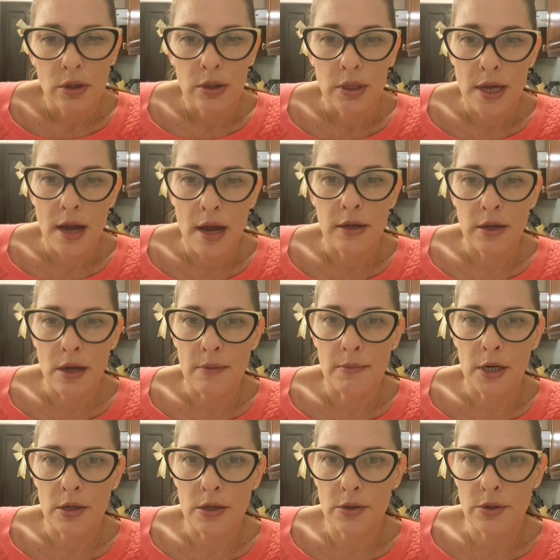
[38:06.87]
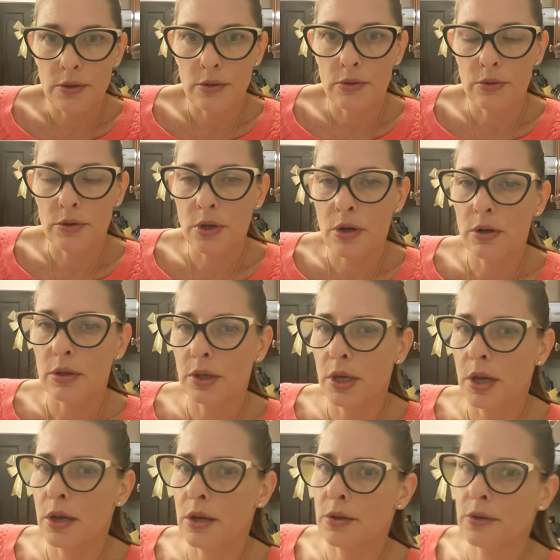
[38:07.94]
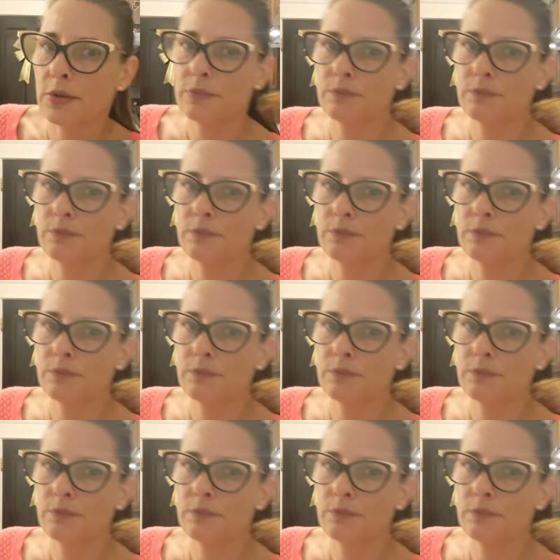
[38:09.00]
Yeah, yummers. Totally is.